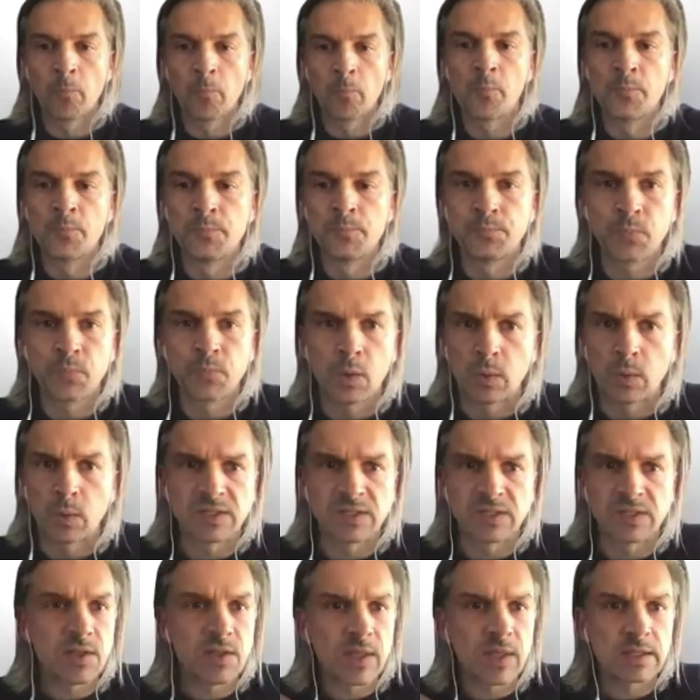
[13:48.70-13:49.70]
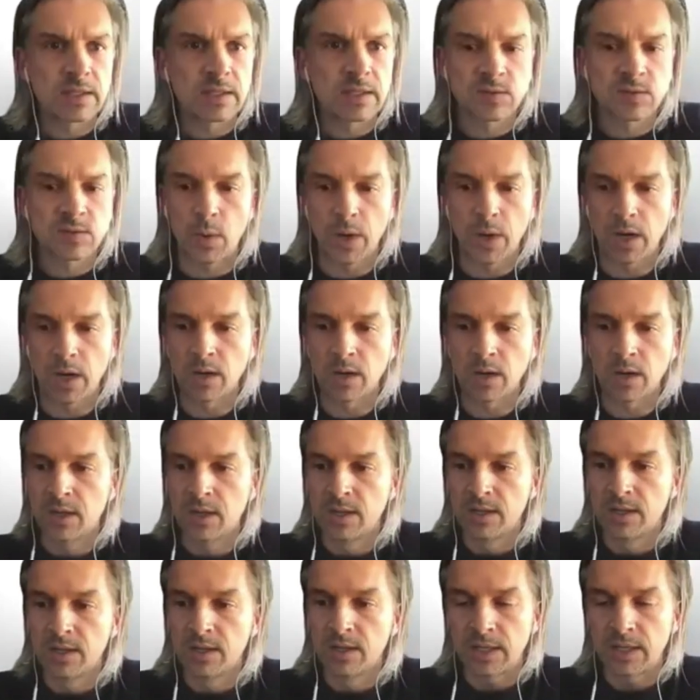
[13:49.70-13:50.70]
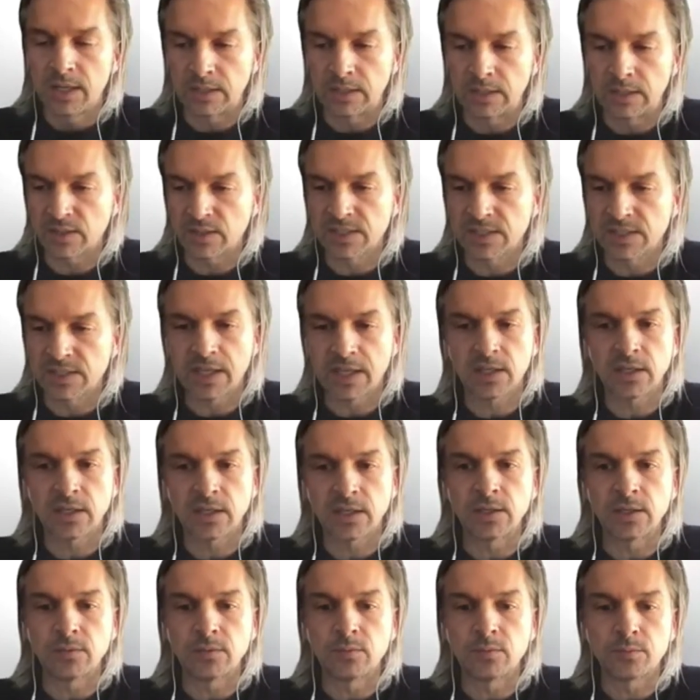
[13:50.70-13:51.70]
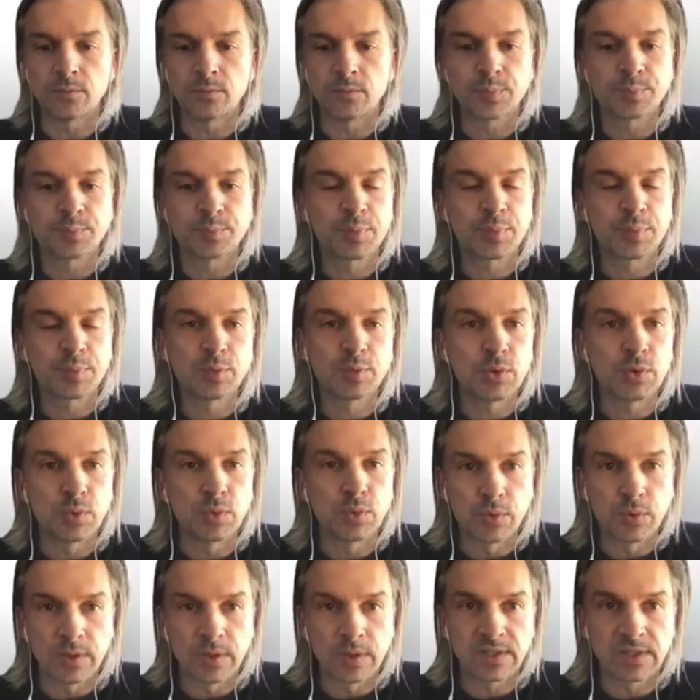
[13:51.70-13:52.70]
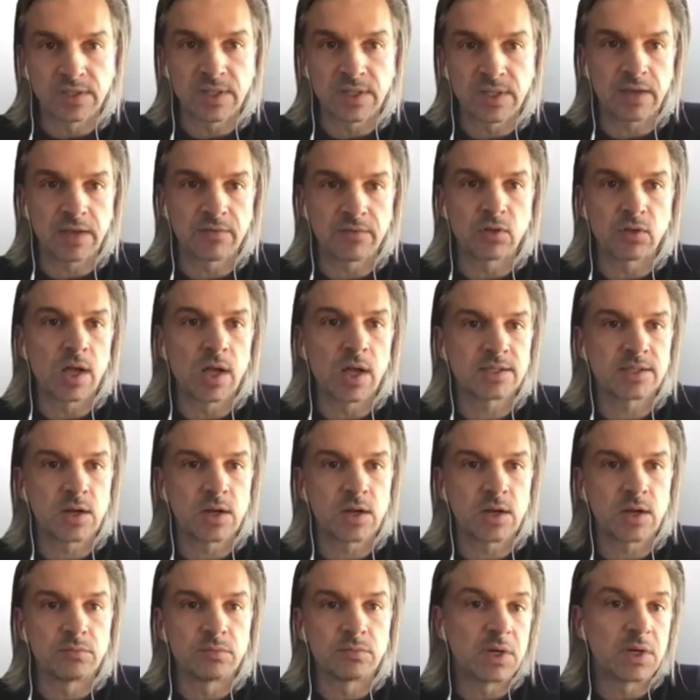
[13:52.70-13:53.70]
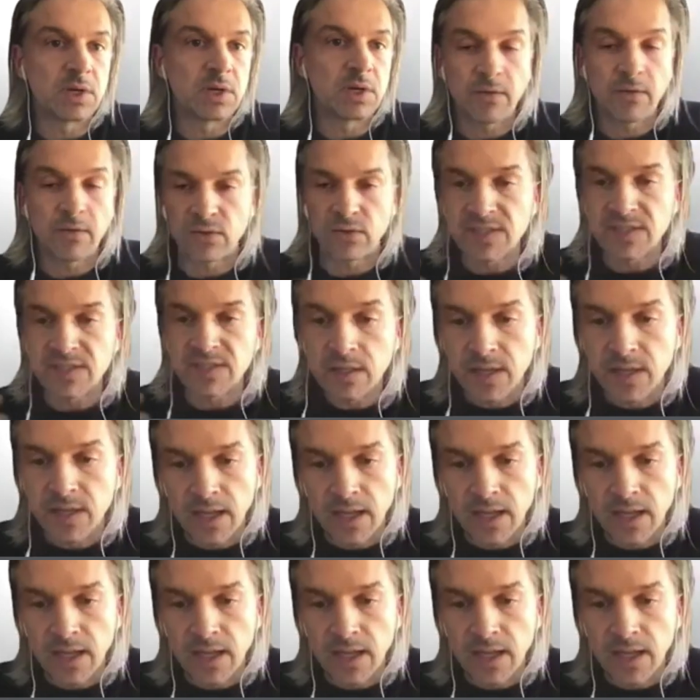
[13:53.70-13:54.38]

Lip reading: You can see things where it looks like in Peru, they have a lockdown every Sunday.